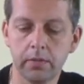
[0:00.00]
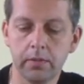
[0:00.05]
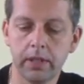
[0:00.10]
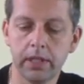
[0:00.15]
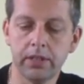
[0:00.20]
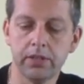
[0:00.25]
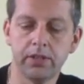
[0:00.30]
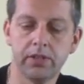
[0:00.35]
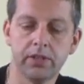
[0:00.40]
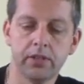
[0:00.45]

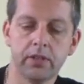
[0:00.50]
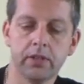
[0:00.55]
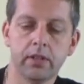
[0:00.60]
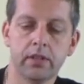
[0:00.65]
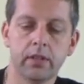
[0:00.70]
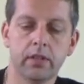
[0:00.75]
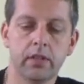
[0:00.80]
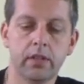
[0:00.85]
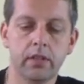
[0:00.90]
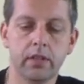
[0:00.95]
which
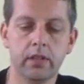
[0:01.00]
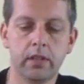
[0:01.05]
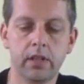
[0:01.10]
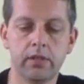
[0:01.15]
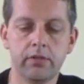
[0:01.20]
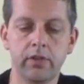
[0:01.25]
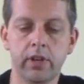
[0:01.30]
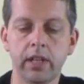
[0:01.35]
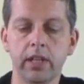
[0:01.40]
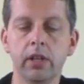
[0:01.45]

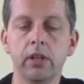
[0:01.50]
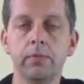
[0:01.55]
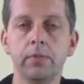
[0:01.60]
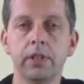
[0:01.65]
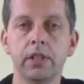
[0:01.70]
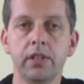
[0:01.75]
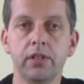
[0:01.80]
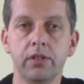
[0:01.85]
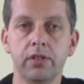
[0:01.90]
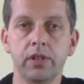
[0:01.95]
is really good
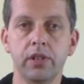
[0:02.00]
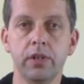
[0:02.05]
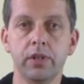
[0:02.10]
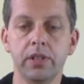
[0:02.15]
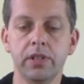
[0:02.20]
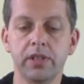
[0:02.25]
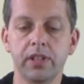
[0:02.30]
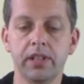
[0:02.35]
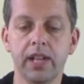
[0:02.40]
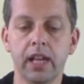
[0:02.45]
because it just
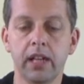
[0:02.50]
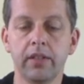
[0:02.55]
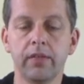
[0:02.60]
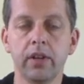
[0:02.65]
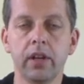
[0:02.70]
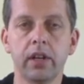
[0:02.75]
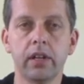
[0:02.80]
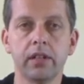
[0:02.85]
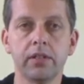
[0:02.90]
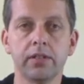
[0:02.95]
uses a deck of
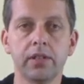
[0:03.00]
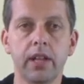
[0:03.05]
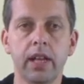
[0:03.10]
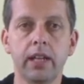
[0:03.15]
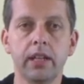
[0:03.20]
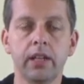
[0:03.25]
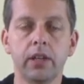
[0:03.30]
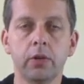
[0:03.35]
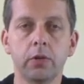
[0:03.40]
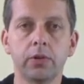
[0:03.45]
cards,
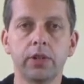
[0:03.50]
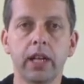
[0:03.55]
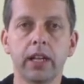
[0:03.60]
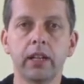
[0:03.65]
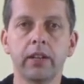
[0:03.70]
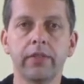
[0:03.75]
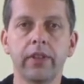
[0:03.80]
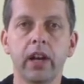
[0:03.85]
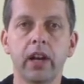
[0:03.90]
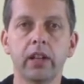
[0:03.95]
any old
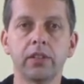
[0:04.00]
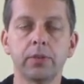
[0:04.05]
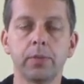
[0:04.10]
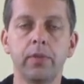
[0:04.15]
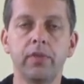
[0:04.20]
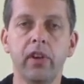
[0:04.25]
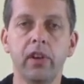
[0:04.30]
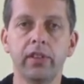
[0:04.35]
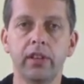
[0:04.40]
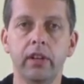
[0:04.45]
deck of cards,
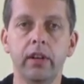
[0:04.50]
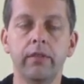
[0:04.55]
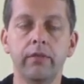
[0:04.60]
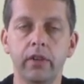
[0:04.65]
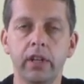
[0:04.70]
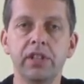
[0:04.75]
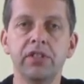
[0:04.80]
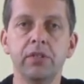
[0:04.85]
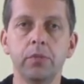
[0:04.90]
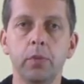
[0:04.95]
provided they're in
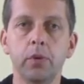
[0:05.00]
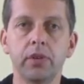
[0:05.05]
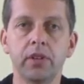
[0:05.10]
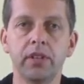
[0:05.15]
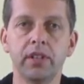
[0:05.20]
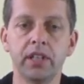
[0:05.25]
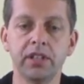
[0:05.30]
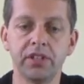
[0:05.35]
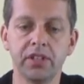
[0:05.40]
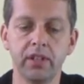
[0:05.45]
reasonable
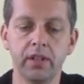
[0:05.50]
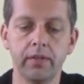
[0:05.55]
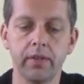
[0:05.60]
condition.